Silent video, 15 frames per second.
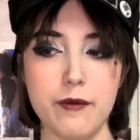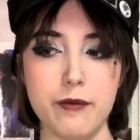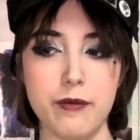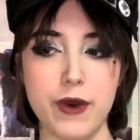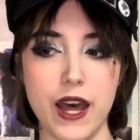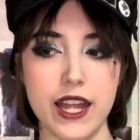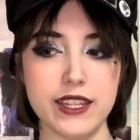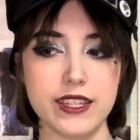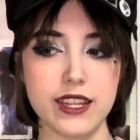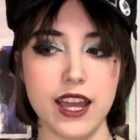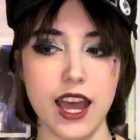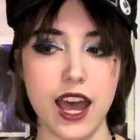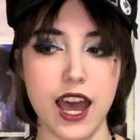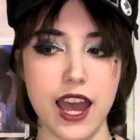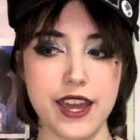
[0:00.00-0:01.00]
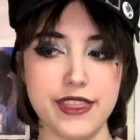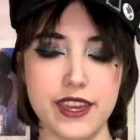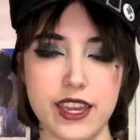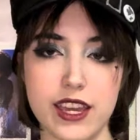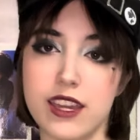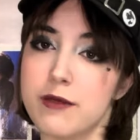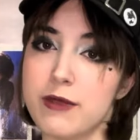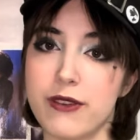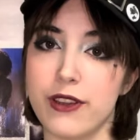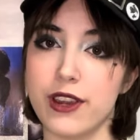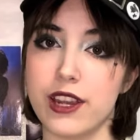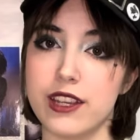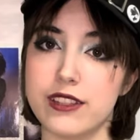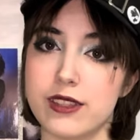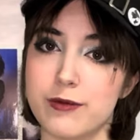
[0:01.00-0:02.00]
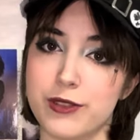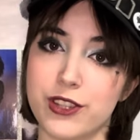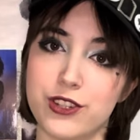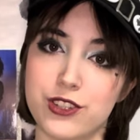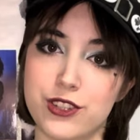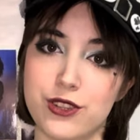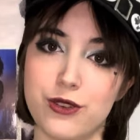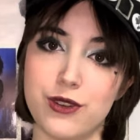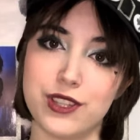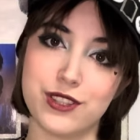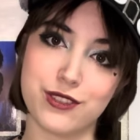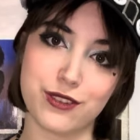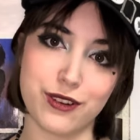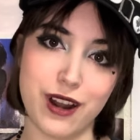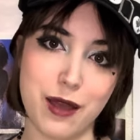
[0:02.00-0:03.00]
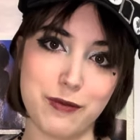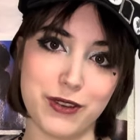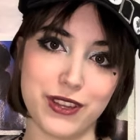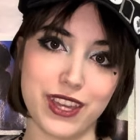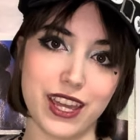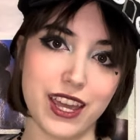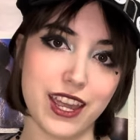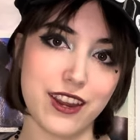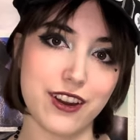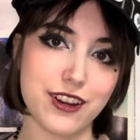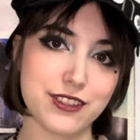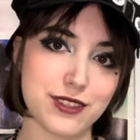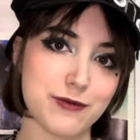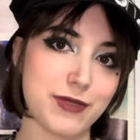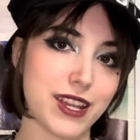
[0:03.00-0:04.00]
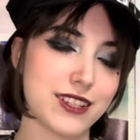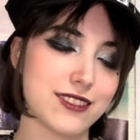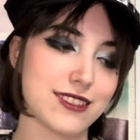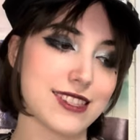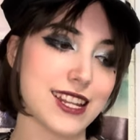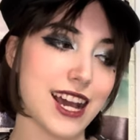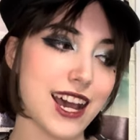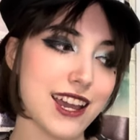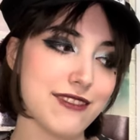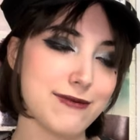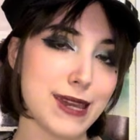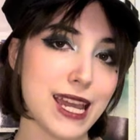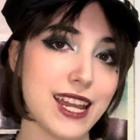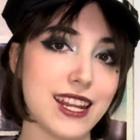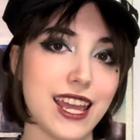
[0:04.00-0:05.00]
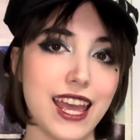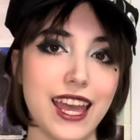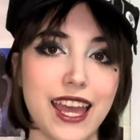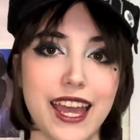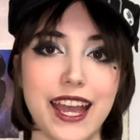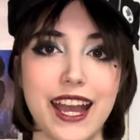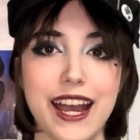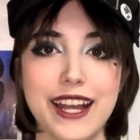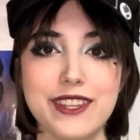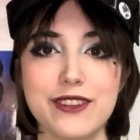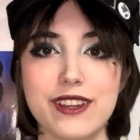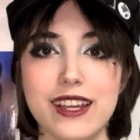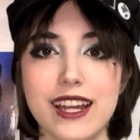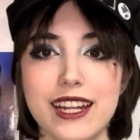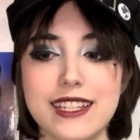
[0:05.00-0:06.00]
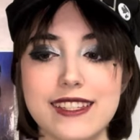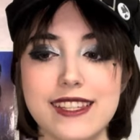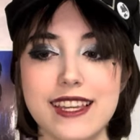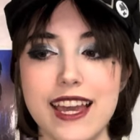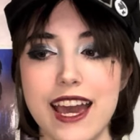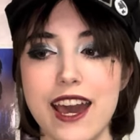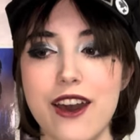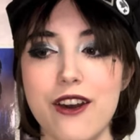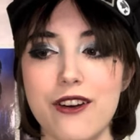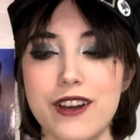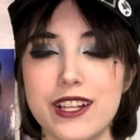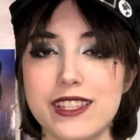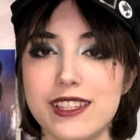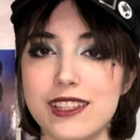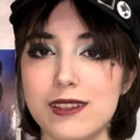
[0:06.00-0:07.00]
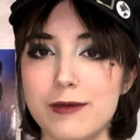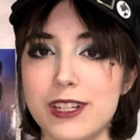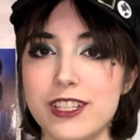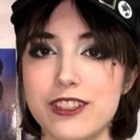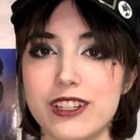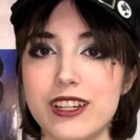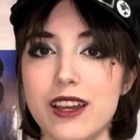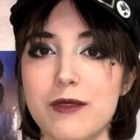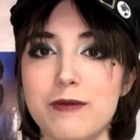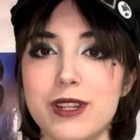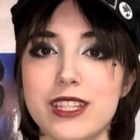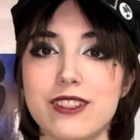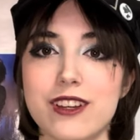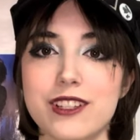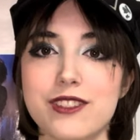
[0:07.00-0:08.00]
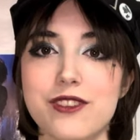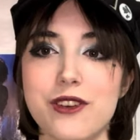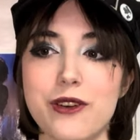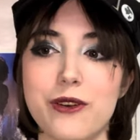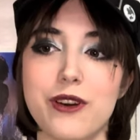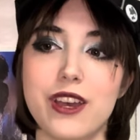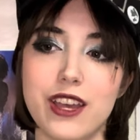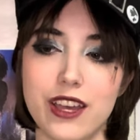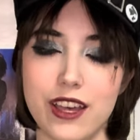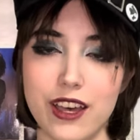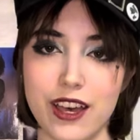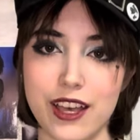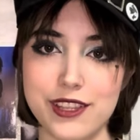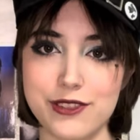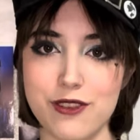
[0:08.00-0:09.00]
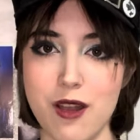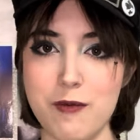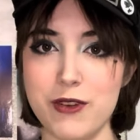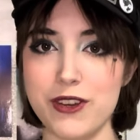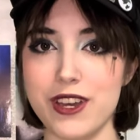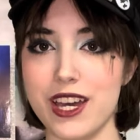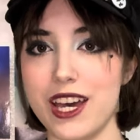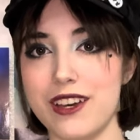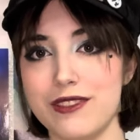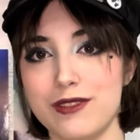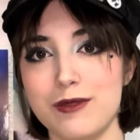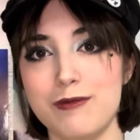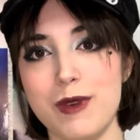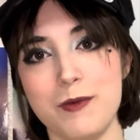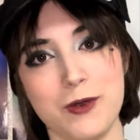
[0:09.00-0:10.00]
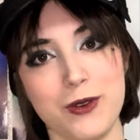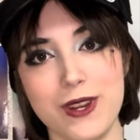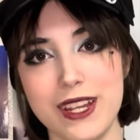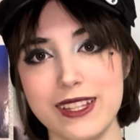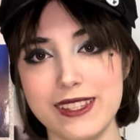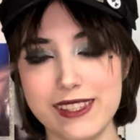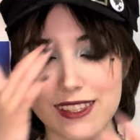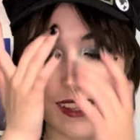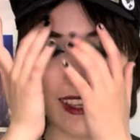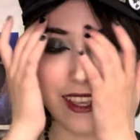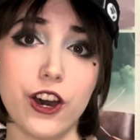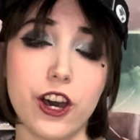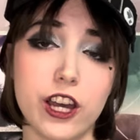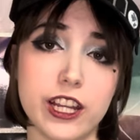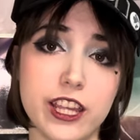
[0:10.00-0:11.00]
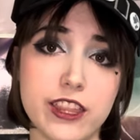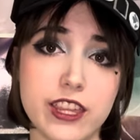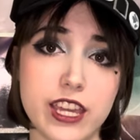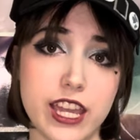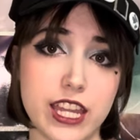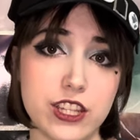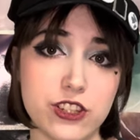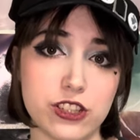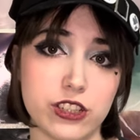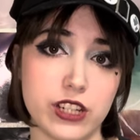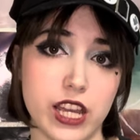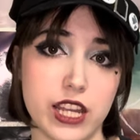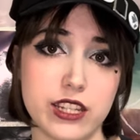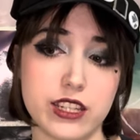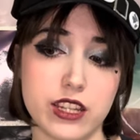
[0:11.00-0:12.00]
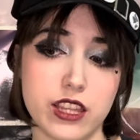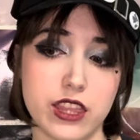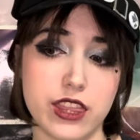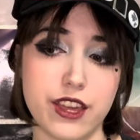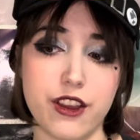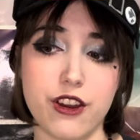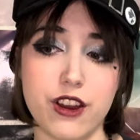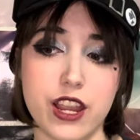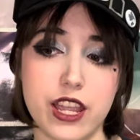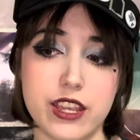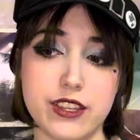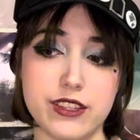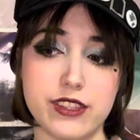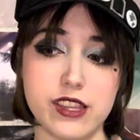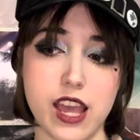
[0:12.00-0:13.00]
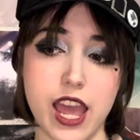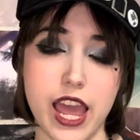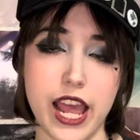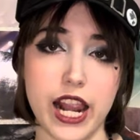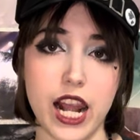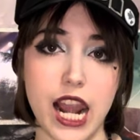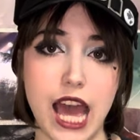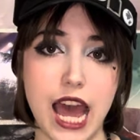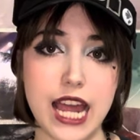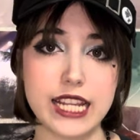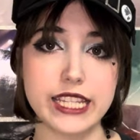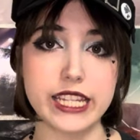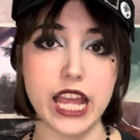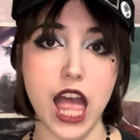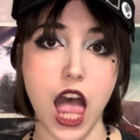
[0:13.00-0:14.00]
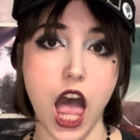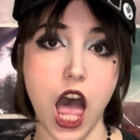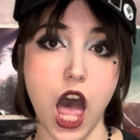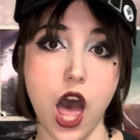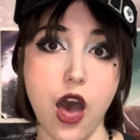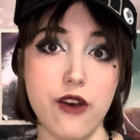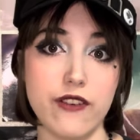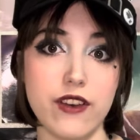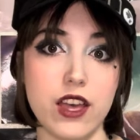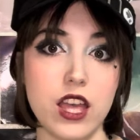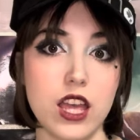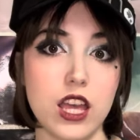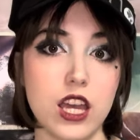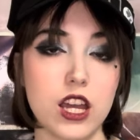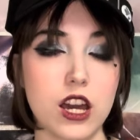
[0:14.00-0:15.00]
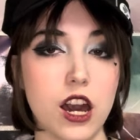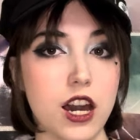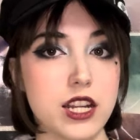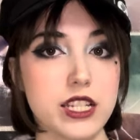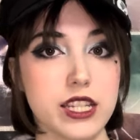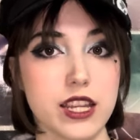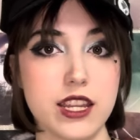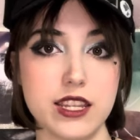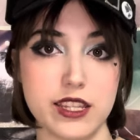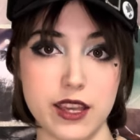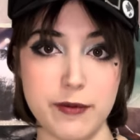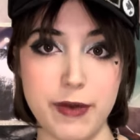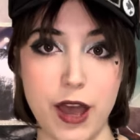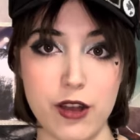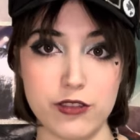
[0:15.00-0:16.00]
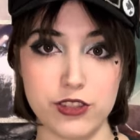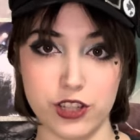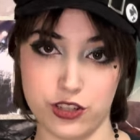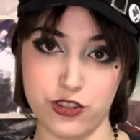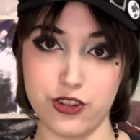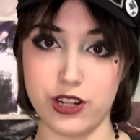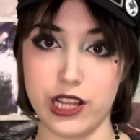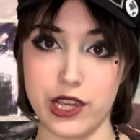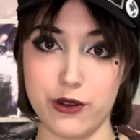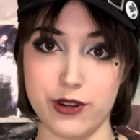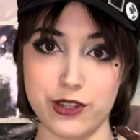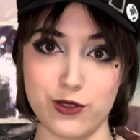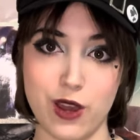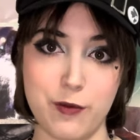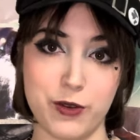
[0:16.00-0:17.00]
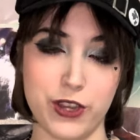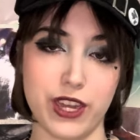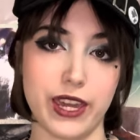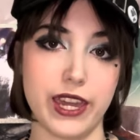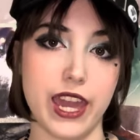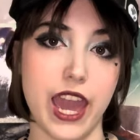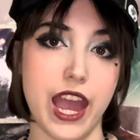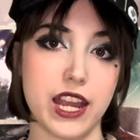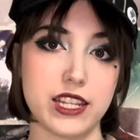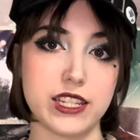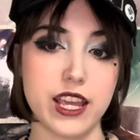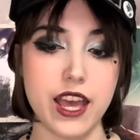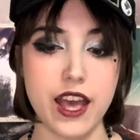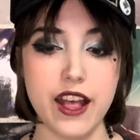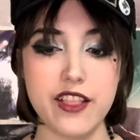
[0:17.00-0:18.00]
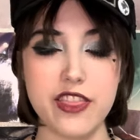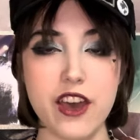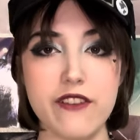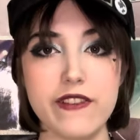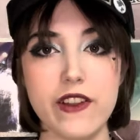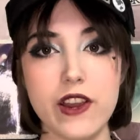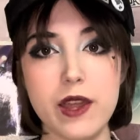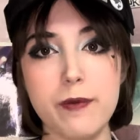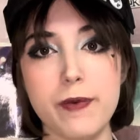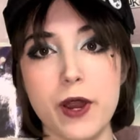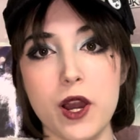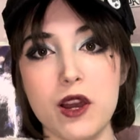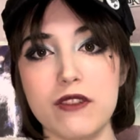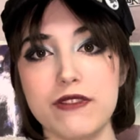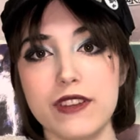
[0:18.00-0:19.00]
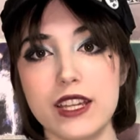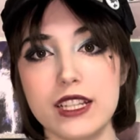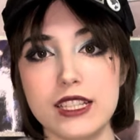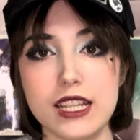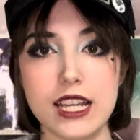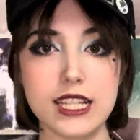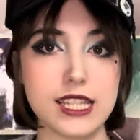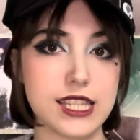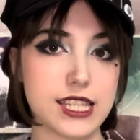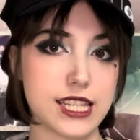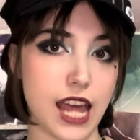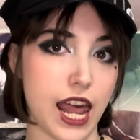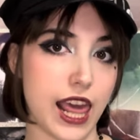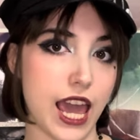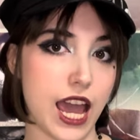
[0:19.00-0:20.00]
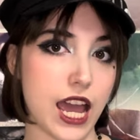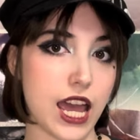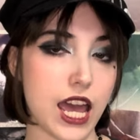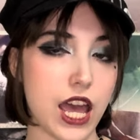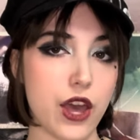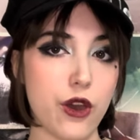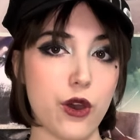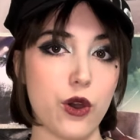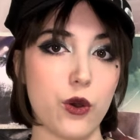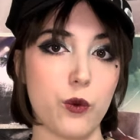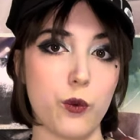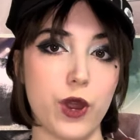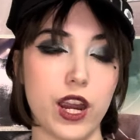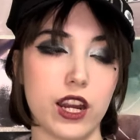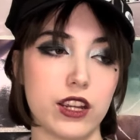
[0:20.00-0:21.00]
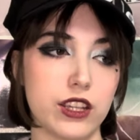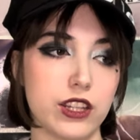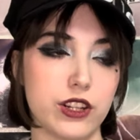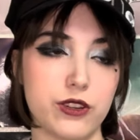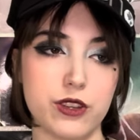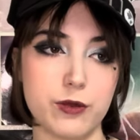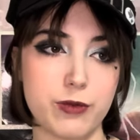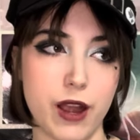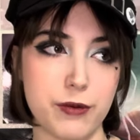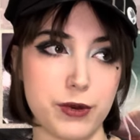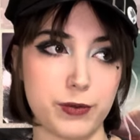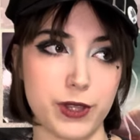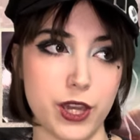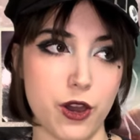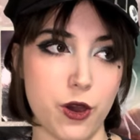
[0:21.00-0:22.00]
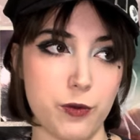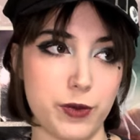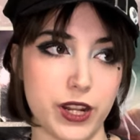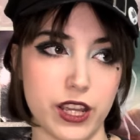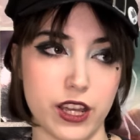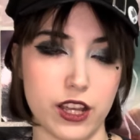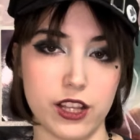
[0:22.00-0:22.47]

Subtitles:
but I think it can be very similar to scrapbooking. Here are some pages that I've made, and you can kind of see how it's a little bit of junk, but it's also a scrapbook of memories. On the internet, there is a lot of content about junk journaling or scrapbooking and that very perfect aesthetic where, you know, you're probably opening a